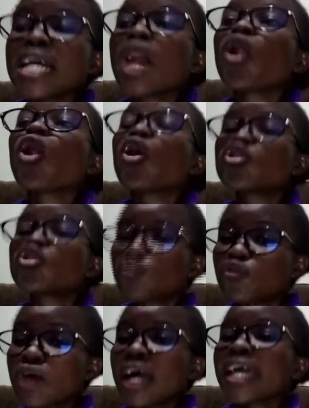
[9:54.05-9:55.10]
A lot of
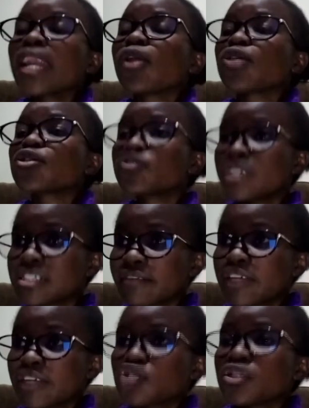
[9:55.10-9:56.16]
work, a lot of
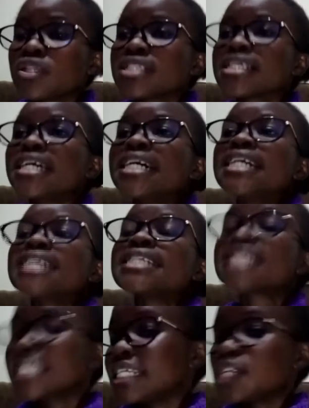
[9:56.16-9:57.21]
interventions
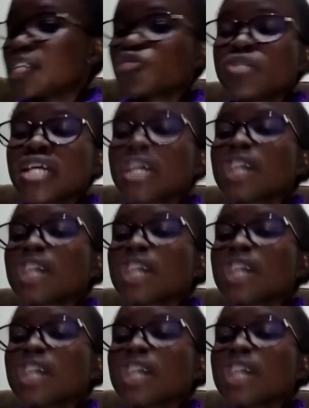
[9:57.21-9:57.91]
still need to be done to